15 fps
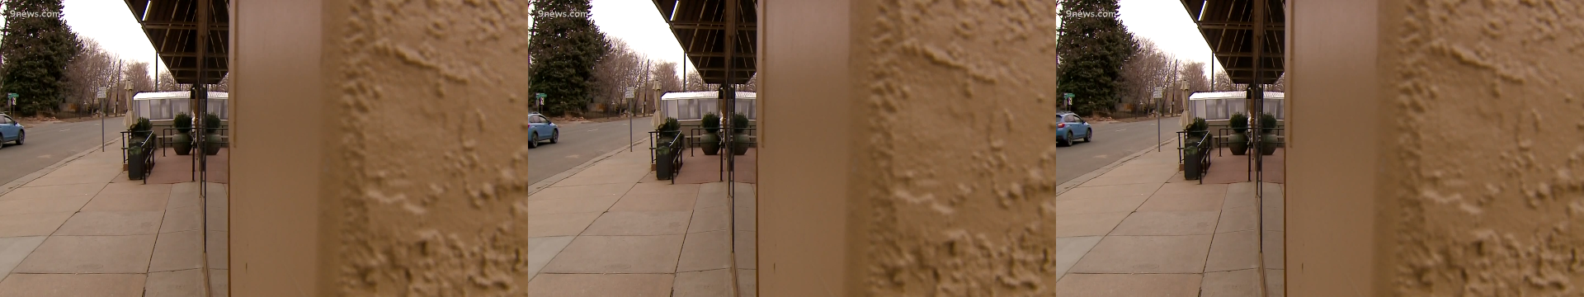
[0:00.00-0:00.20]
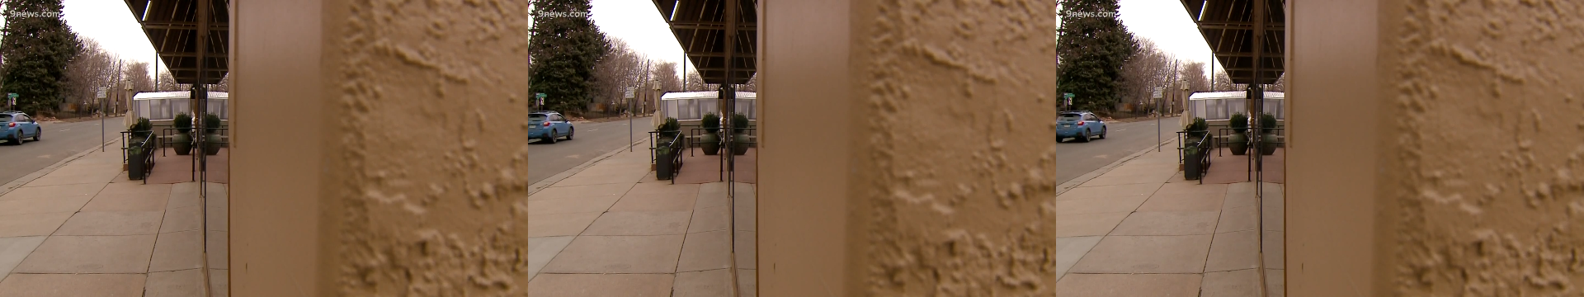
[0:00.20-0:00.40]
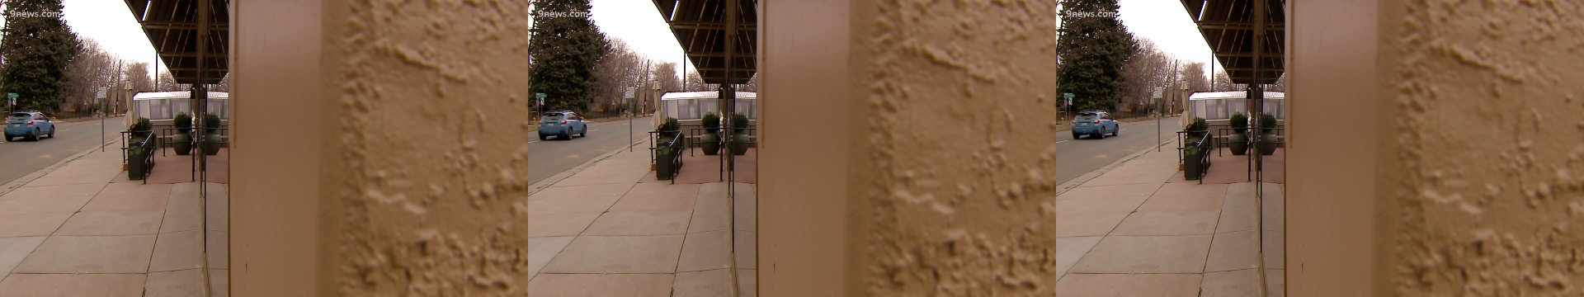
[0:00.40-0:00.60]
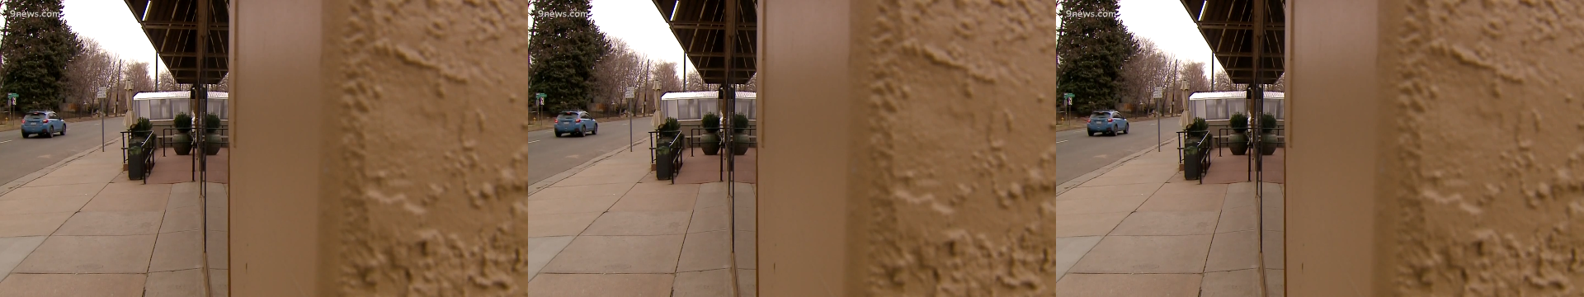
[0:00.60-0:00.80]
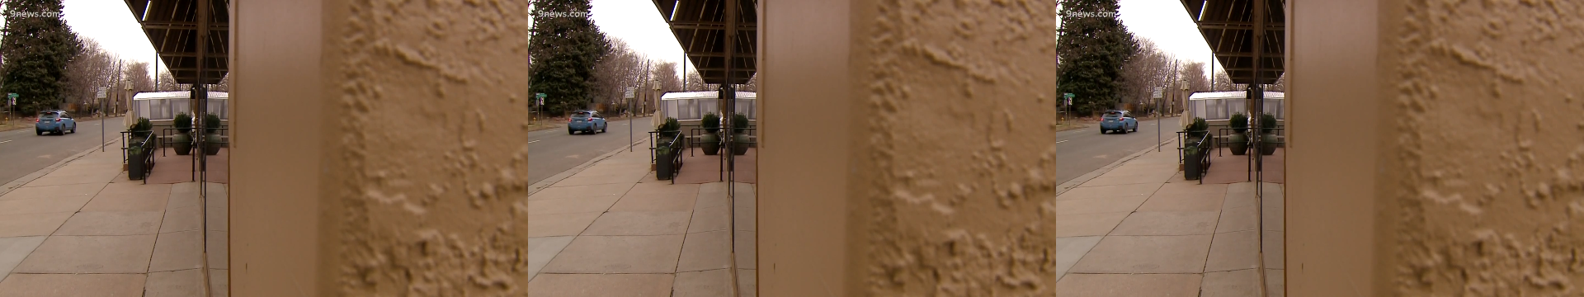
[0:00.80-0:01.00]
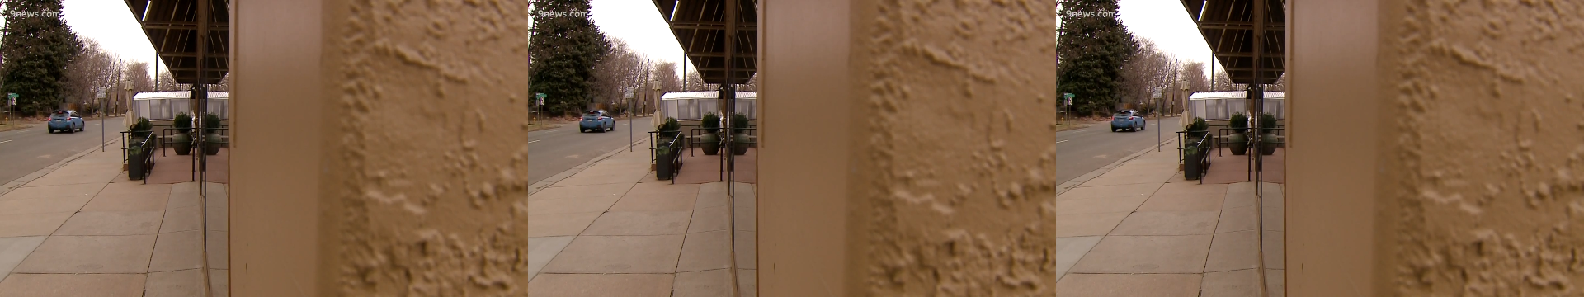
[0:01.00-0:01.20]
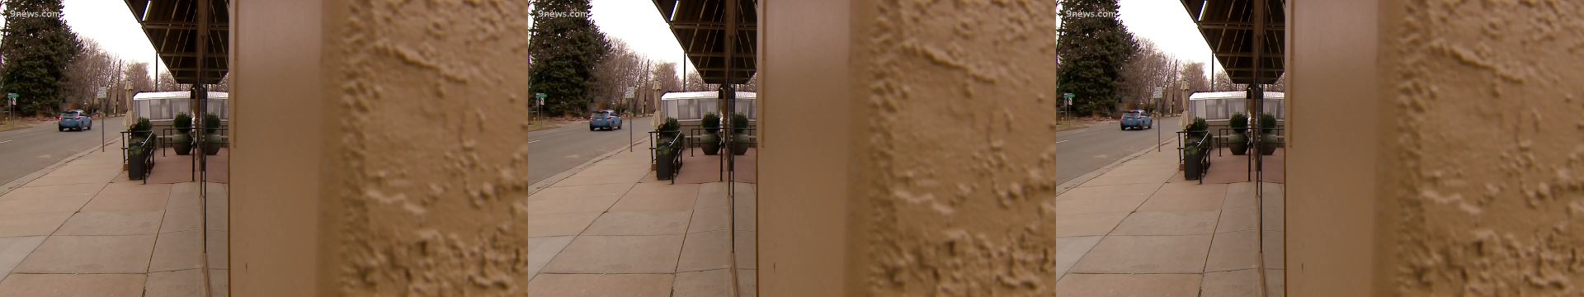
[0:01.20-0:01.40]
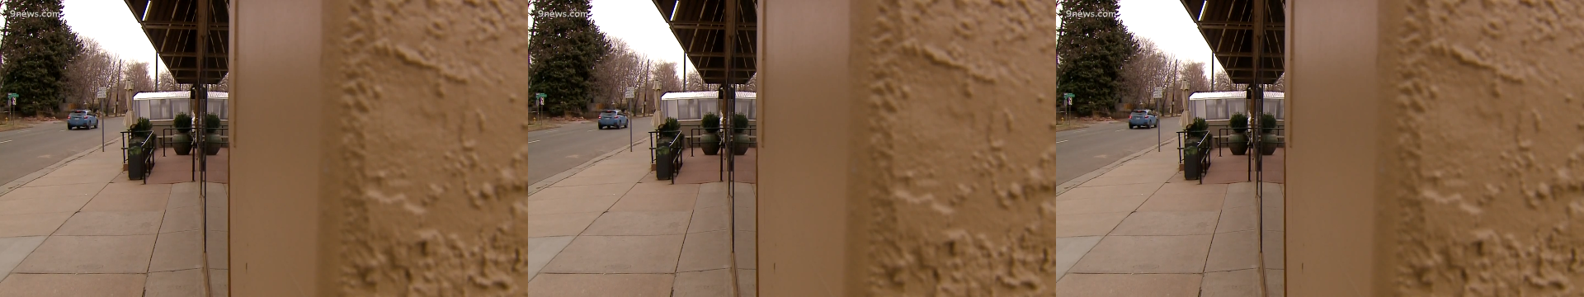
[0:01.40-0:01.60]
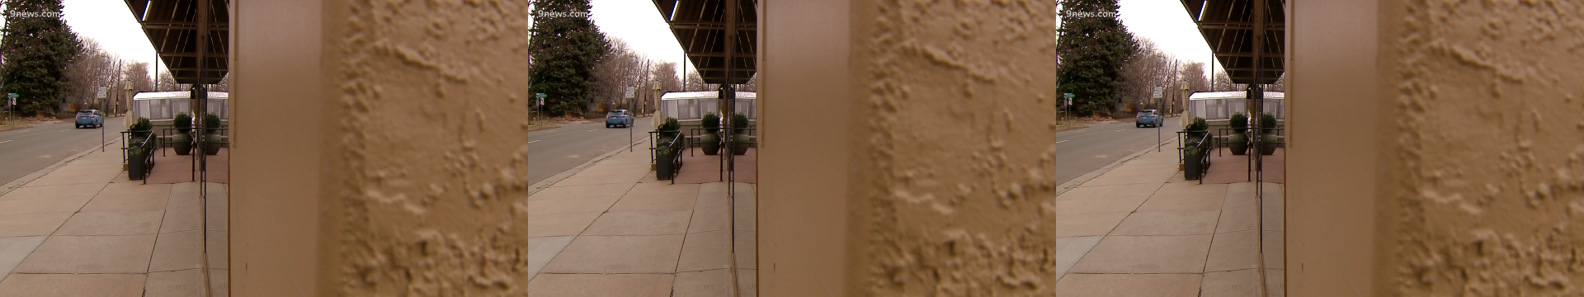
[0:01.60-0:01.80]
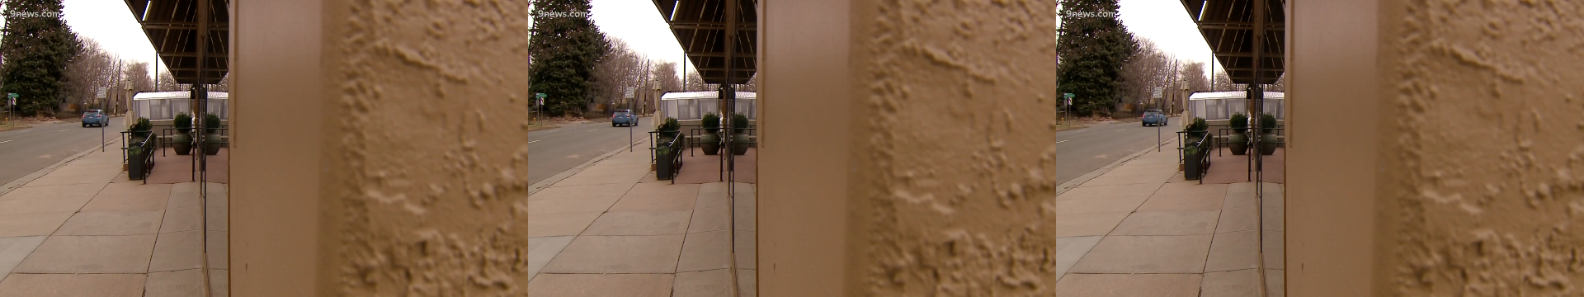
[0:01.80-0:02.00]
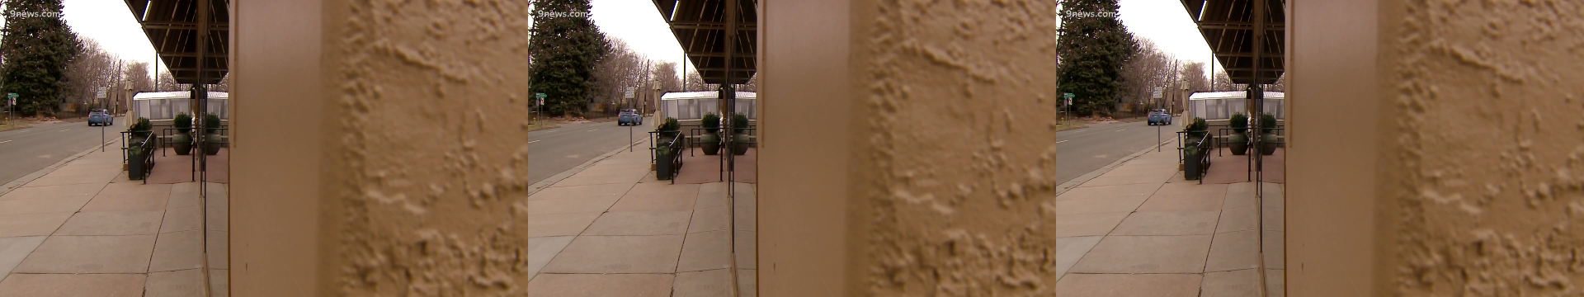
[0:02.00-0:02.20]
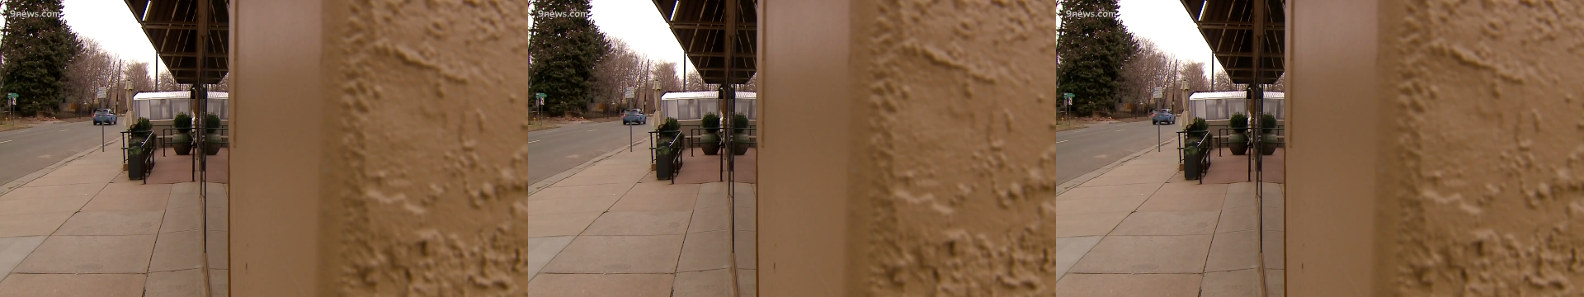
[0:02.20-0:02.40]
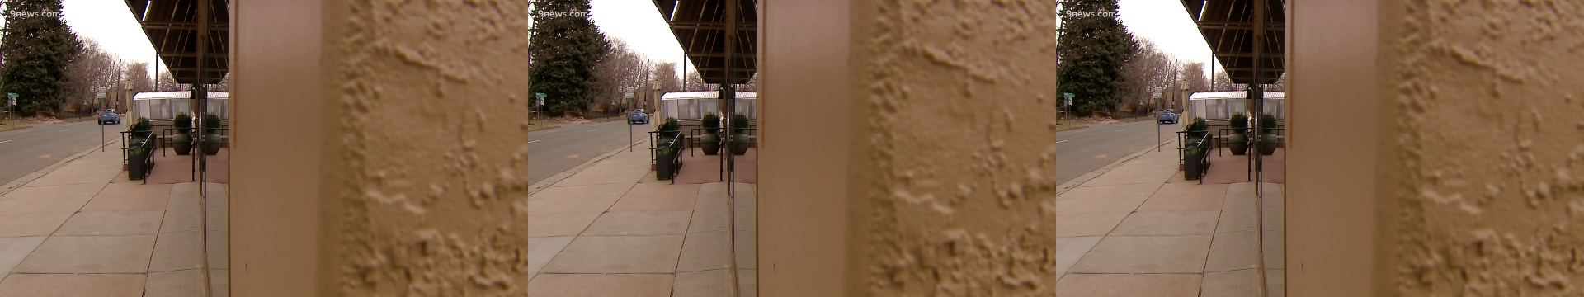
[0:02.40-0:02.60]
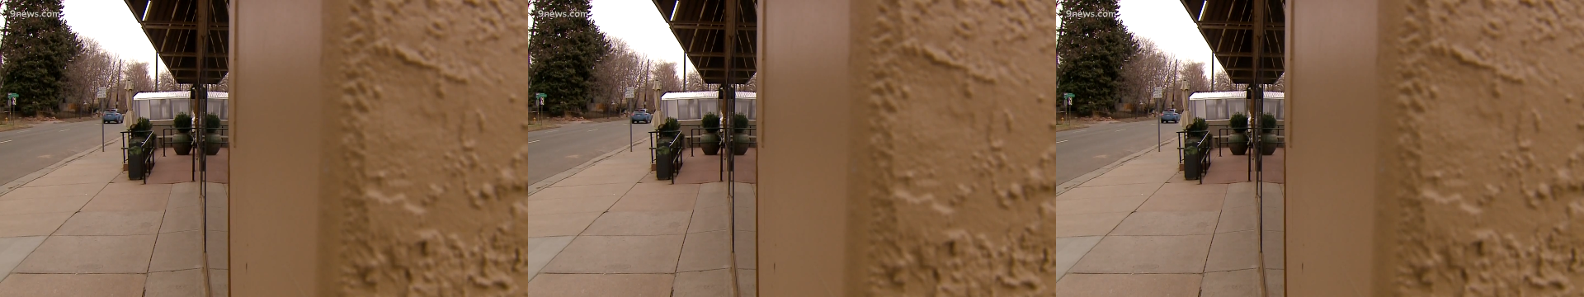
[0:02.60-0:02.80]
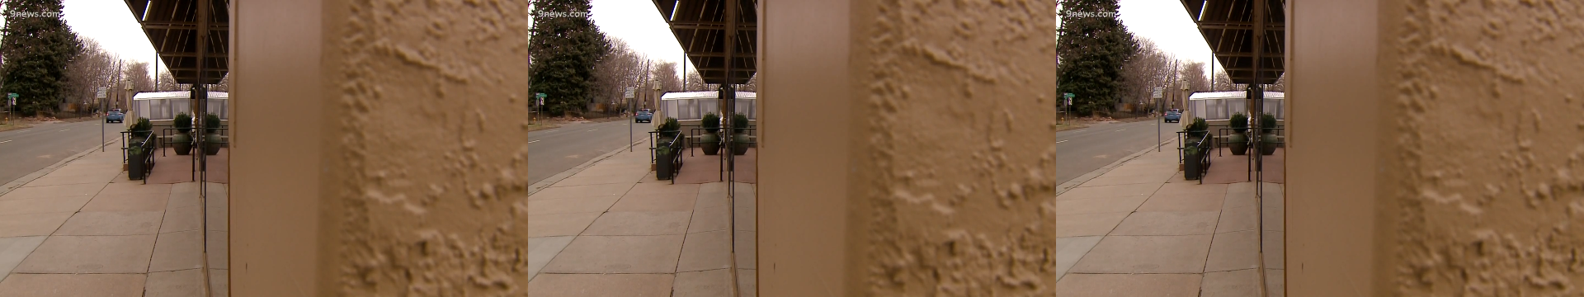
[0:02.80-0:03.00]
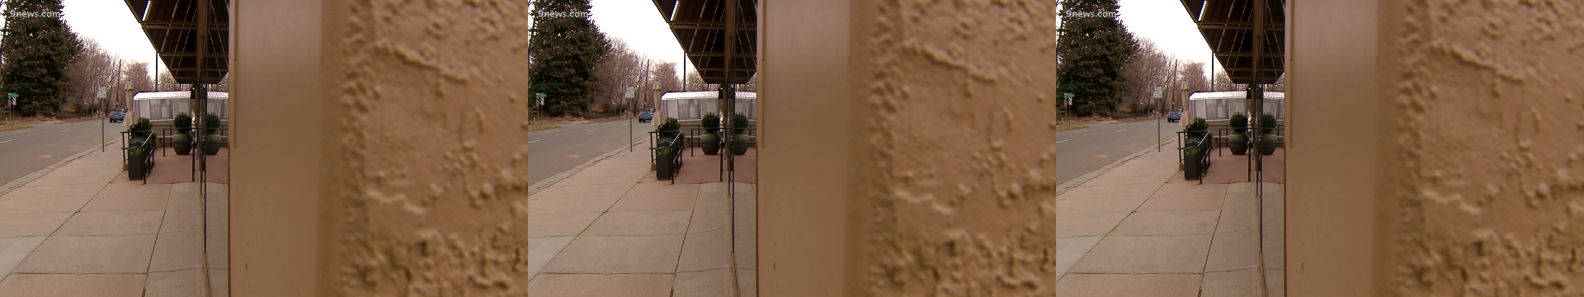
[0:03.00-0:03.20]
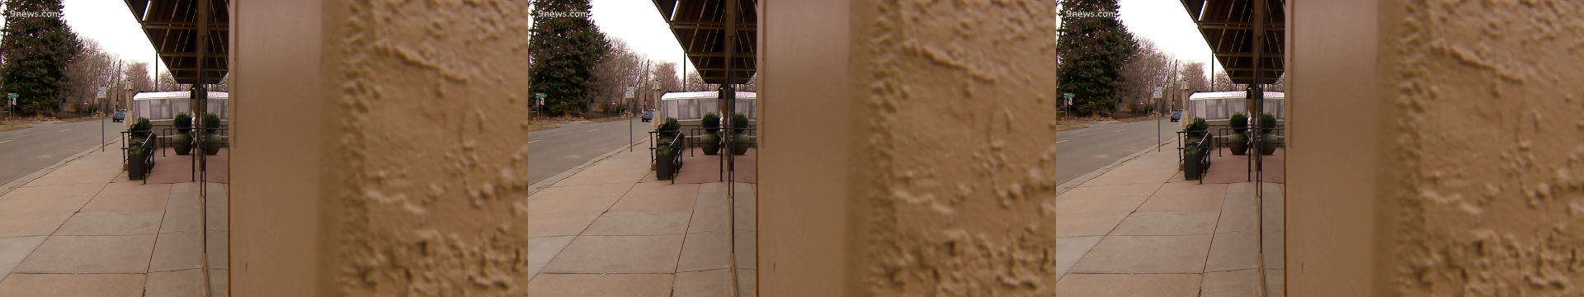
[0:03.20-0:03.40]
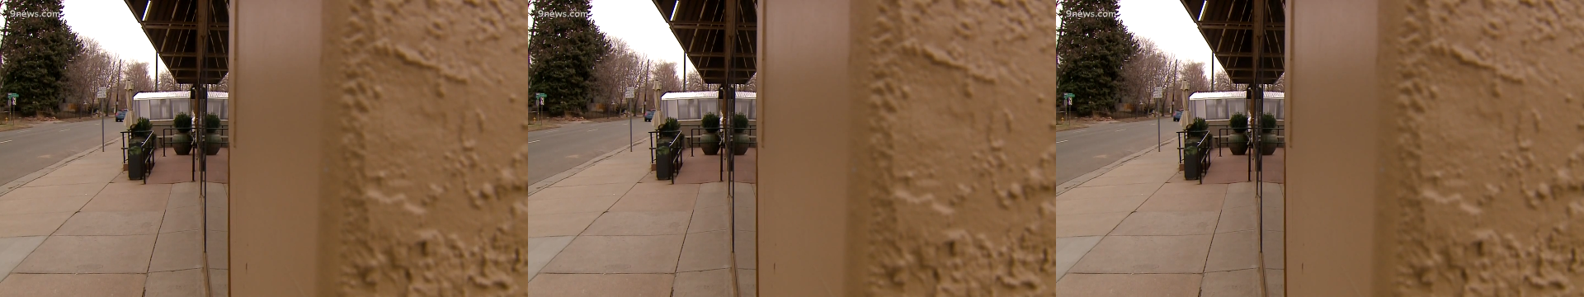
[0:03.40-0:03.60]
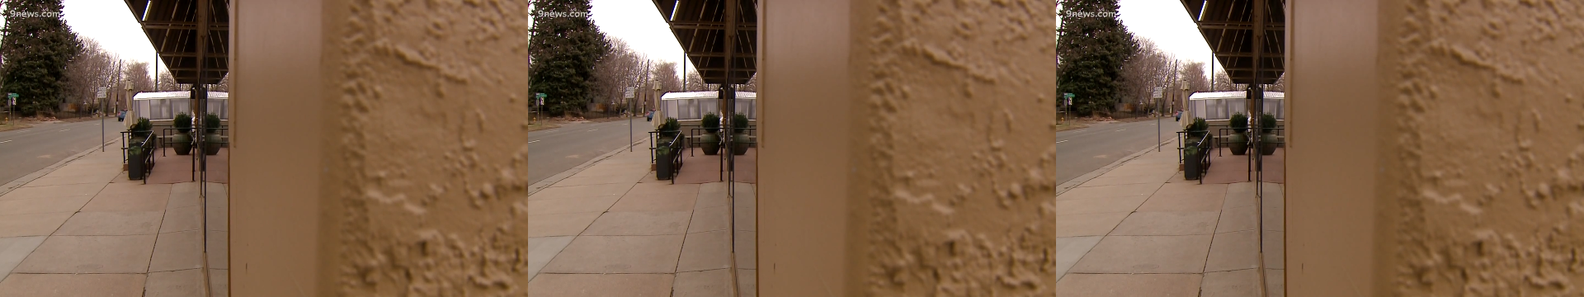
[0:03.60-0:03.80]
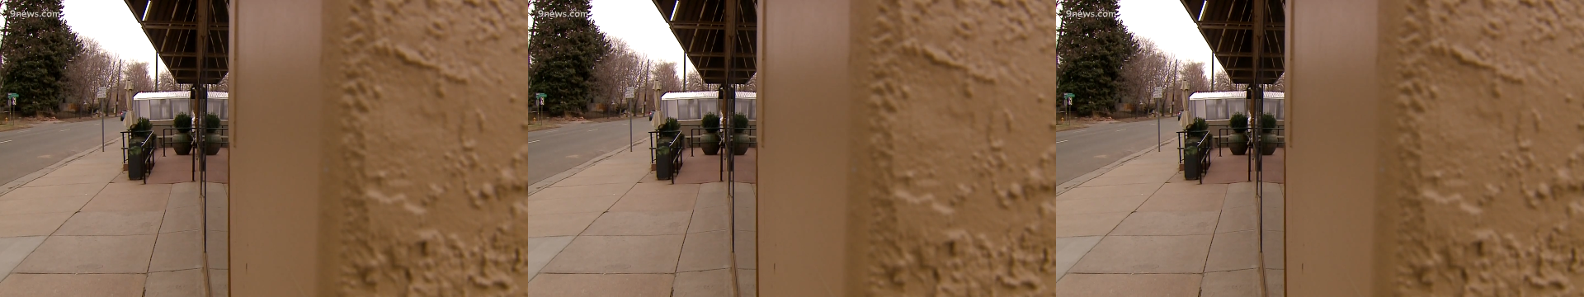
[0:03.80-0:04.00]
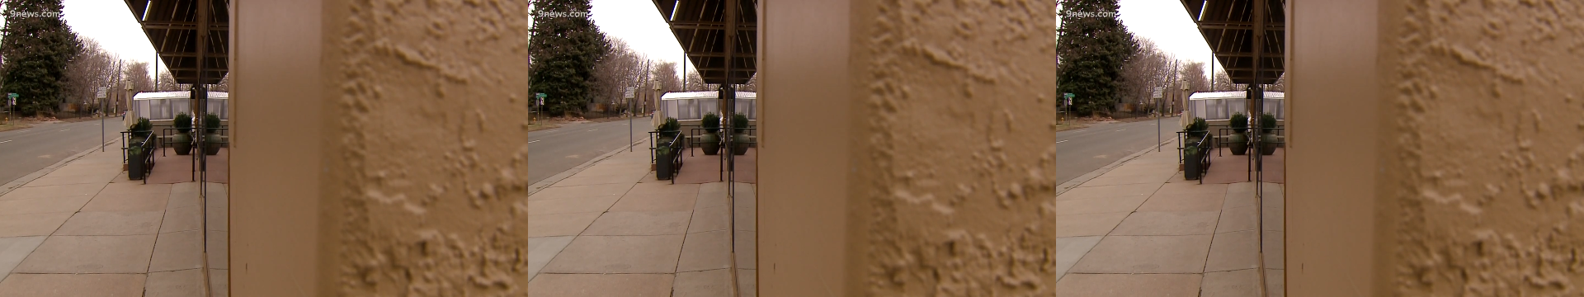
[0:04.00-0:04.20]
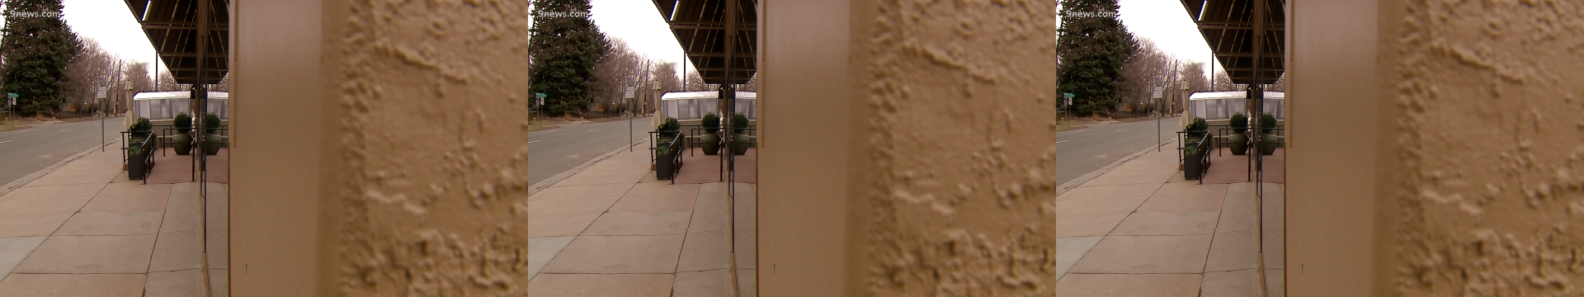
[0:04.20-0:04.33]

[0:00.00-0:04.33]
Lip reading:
(no speaker visible)